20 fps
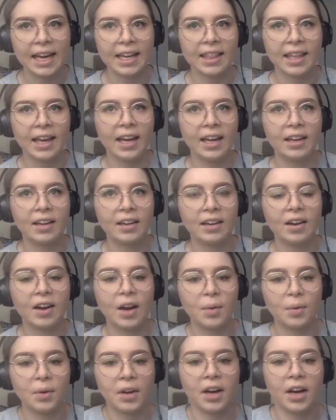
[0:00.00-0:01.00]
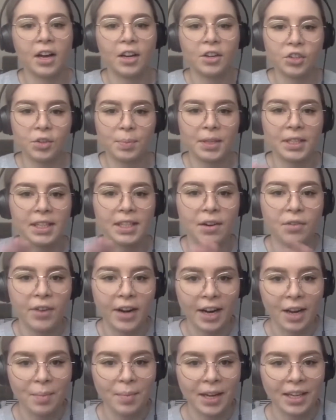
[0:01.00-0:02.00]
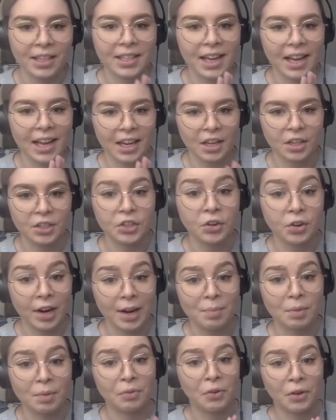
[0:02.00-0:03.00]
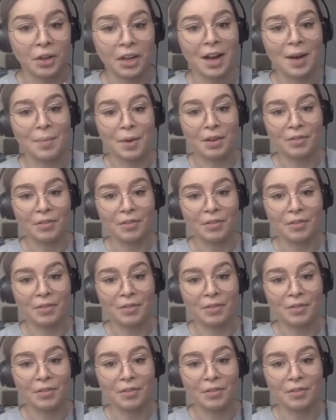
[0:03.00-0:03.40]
that, I would 100% recommend getting a degree before you come over